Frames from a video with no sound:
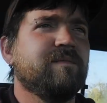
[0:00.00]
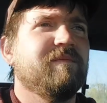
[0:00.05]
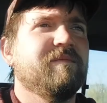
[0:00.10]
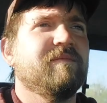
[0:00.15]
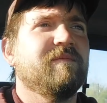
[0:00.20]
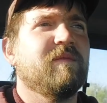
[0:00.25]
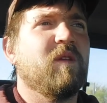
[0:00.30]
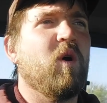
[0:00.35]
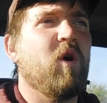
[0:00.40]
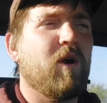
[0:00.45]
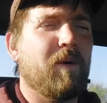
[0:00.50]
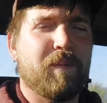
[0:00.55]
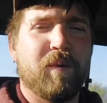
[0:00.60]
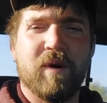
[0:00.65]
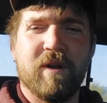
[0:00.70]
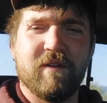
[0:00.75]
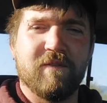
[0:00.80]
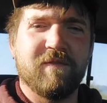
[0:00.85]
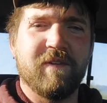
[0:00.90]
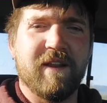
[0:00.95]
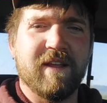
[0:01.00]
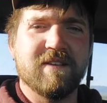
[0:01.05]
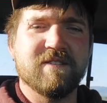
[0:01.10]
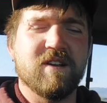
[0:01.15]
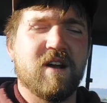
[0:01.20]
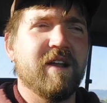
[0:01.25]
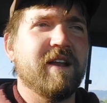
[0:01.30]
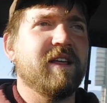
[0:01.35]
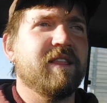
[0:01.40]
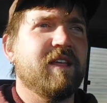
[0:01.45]
or putting fittings
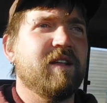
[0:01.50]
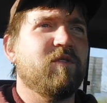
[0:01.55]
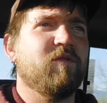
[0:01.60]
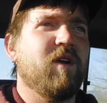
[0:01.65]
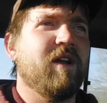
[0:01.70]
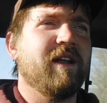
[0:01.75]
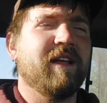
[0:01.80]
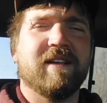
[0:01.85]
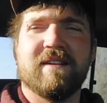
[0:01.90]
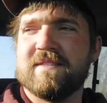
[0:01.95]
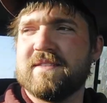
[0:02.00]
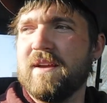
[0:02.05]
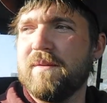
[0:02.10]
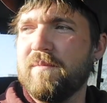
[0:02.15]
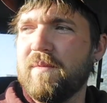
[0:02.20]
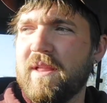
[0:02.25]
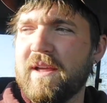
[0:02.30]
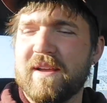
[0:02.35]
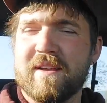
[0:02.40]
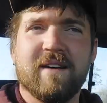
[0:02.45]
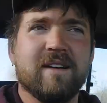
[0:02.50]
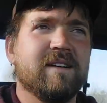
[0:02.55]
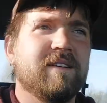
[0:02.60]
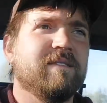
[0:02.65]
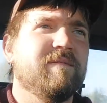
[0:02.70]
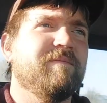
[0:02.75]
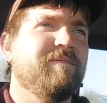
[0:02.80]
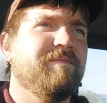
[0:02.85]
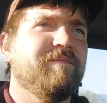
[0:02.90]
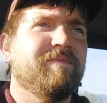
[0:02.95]
on it and then running something like a
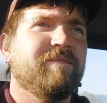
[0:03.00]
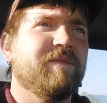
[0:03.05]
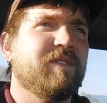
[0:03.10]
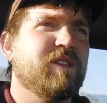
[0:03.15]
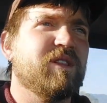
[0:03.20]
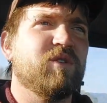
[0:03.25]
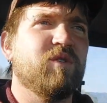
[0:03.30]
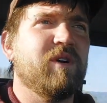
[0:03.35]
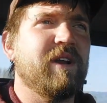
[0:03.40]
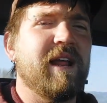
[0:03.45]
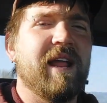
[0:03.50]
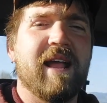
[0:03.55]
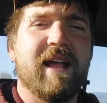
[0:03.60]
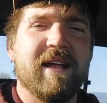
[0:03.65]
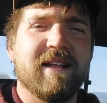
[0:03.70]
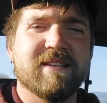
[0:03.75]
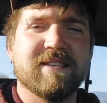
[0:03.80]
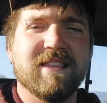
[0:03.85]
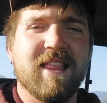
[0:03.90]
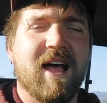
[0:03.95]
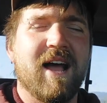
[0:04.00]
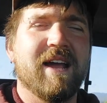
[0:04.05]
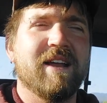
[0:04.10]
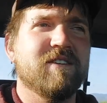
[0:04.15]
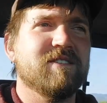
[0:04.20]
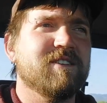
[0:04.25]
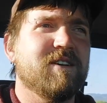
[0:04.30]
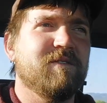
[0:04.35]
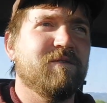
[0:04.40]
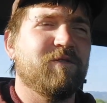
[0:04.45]
3/8 line or
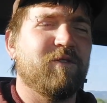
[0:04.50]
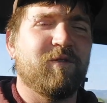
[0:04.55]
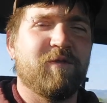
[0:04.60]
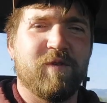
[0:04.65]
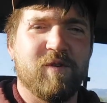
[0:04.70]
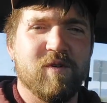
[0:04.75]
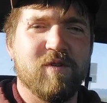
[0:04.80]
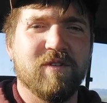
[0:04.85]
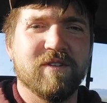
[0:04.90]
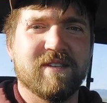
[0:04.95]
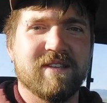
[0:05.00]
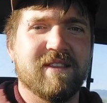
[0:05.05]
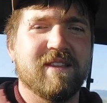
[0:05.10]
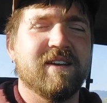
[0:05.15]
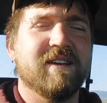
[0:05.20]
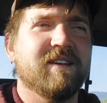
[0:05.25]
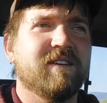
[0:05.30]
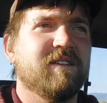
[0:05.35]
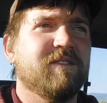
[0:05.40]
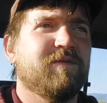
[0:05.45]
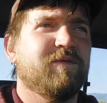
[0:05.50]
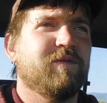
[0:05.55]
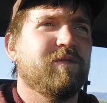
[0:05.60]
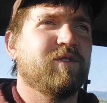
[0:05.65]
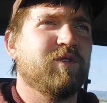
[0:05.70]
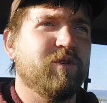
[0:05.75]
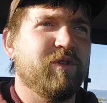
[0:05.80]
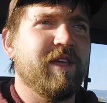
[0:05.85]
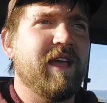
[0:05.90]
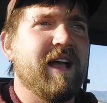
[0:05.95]
something for fuel to
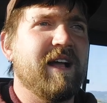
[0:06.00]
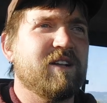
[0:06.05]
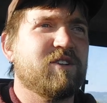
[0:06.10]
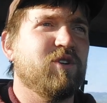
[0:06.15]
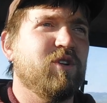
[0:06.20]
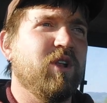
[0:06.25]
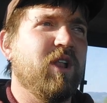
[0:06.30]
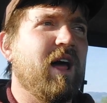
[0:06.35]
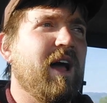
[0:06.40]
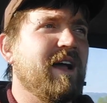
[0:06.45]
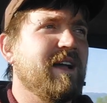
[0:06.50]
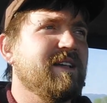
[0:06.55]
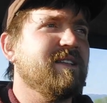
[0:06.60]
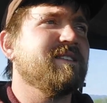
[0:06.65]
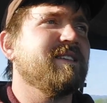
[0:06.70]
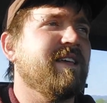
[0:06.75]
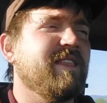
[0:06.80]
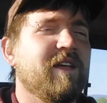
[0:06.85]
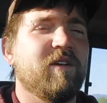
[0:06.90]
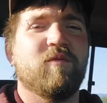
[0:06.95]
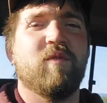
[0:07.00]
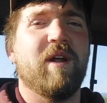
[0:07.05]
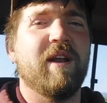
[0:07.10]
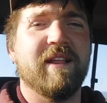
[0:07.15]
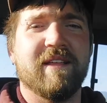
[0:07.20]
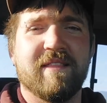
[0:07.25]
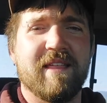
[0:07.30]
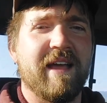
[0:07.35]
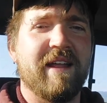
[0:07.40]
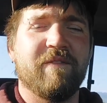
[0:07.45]
the actual lines, and then
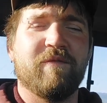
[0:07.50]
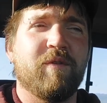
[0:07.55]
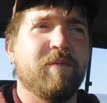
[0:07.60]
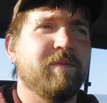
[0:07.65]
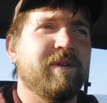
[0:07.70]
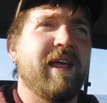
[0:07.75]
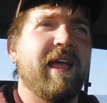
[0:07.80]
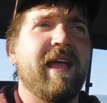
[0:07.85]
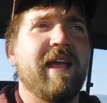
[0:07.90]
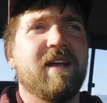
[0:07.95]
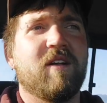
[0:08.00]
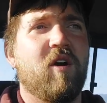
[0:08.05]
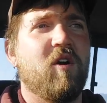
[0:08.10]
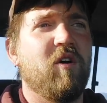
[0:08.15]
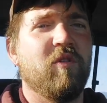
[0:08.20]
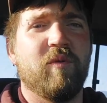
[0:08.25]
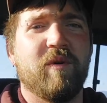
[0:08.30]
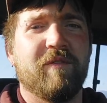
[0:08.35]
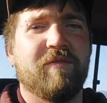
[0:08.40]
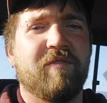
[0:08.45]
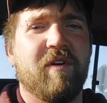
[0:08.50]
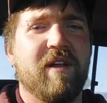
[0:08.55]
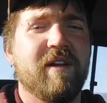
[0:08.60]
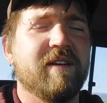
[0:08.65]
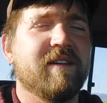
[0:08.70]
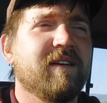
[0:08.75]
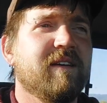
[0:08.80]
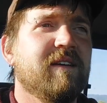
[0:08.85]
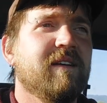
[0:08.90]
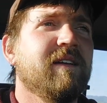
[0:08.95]
running that from tank all the way front.
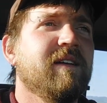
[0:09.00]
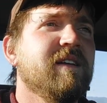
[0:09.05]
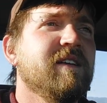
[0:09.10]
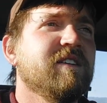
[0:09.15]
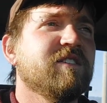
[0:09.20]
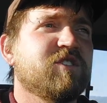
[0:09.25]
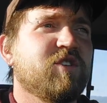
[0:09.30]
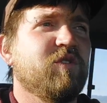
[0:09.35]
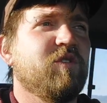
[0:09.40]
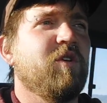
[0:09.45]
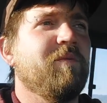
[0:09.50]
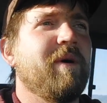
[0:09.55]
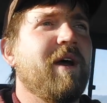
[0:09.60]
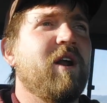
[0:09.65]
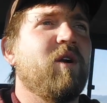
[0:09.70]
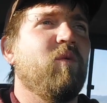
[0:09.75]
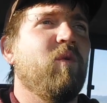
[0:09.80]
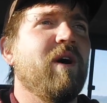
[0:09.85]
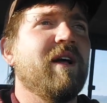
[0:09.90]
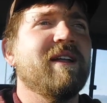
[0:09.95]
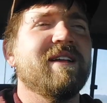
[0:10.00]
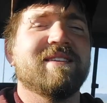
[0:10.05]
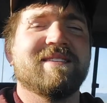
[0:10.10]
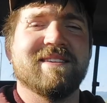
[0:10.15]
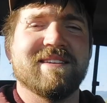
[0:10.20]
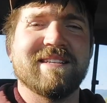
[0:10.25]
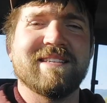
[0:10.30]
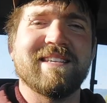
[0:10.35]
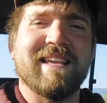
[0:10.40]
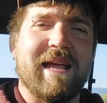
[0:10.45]
So no matter what, it's
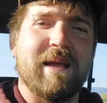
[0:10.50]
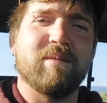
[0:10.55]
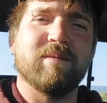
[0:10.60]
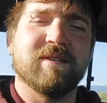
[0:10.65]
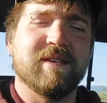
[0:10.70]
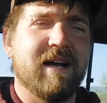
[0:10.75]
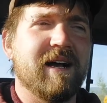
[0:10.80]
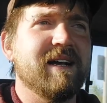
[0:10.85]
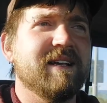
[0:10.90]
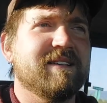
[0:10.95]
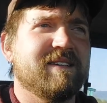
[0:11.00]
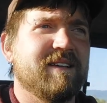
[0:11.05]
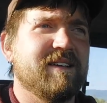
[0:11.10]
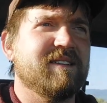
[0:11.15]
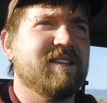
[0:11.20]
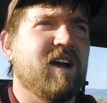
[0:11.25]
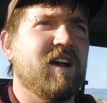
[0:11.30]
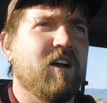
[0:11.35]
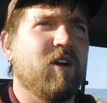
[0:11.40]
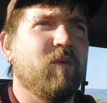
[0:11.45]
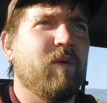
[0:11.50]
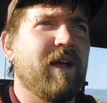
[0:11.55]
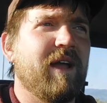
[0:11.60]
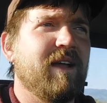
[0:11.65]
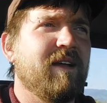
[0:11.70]
the same size the entire way.